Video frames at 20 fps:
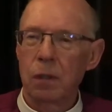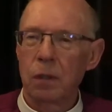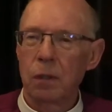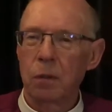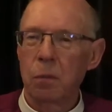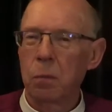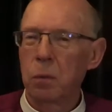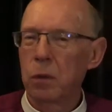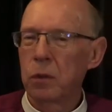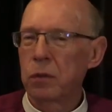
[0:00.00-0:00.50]

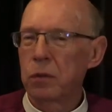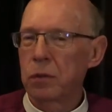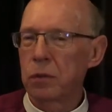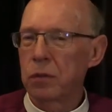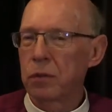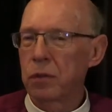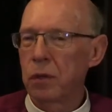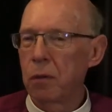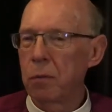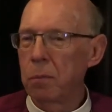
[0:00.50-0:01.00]
The words are
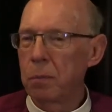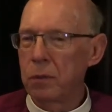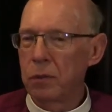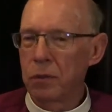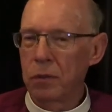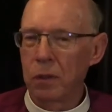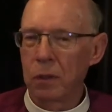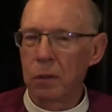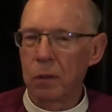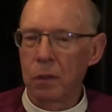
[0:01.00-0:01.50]
so
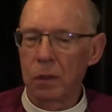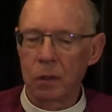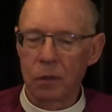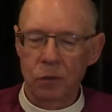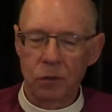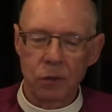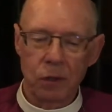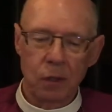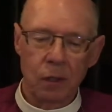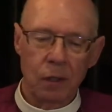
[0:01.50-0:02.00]

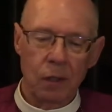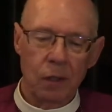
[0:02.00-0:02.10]
mysterious